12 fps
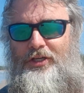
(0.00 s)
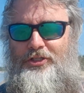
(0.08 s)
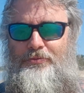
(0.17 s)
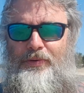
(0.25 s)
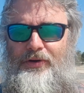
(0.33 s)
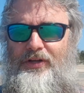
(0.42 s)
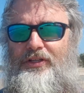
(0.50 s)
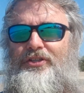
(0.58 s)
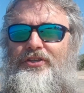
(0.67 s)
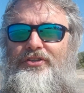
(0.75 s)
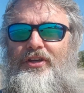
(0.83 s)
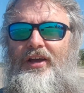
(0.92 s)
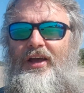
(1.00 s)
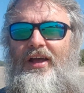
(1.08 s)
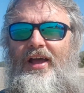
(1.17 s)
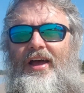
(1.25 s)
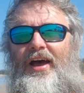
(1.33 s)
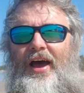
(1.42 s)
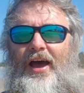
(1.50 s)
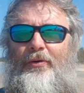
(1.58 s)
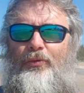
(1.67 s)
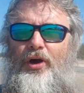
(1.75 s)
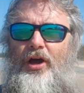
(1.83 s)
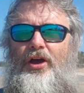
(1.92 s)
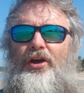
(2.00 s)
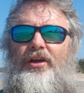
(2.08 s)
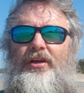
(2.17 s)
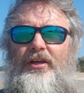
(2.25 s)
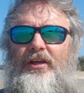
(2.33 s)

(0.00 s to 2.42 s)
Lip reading: experiences were